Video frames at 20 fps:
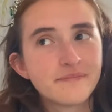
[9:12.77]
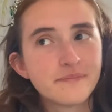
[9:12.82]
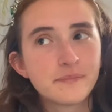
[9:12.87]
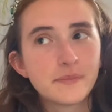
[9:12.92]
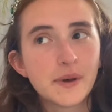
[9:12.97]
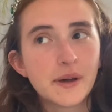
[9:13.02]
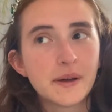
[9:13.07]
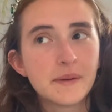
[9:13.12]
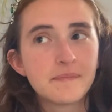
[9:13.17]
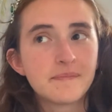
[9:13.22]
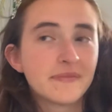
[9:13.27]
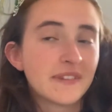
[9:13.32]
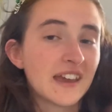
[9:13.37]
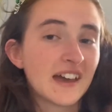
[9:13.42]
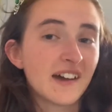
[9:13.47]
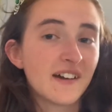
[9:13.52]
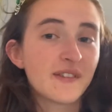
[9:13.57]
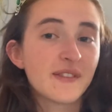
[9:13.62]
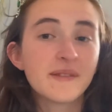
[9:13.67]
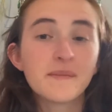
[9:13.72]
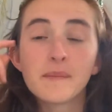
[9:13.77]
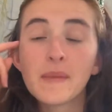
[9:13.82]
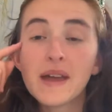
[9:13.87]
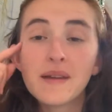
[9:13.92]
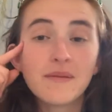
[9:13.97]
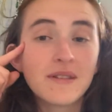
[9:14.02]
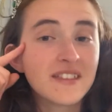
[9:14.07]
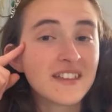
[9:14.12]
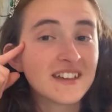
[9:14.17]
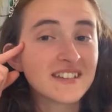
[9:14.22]
But yeah,
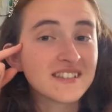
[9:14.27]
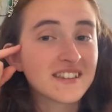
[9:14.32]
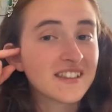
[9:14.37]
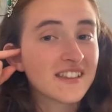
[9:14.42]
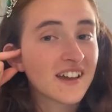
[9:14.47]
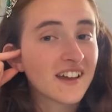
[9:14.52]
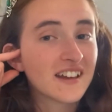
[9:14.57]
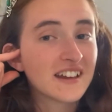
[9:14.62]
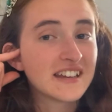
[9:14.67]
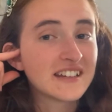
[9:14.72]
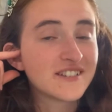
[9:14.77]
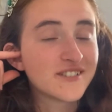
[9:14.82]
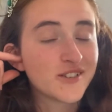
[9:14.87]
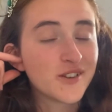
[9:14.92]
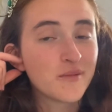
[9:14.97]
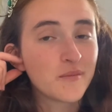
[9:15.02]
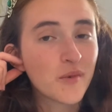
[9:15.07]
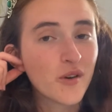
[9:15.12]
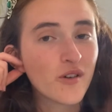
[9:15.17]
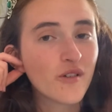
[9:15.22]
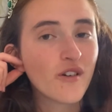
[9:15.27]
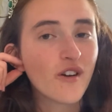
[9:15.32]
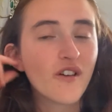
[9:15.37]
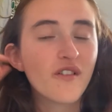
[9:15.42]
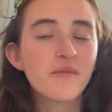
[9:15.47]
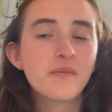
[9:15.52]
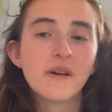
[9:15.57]
maybe that's something I need to do more of.